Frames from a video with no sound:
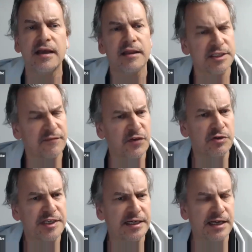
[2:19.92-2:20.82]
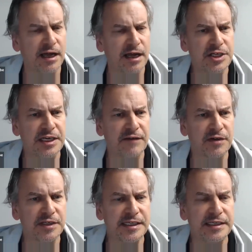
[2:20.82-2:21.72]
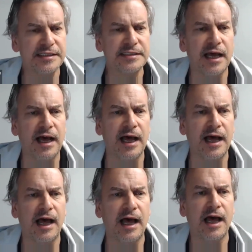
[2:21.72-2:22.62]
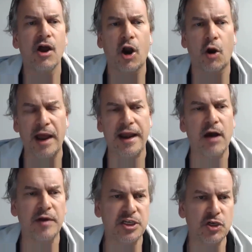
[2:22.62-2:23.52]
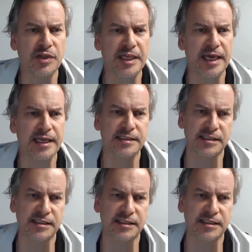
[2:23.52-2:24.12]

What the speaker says: There's a few technology differences around how we do things.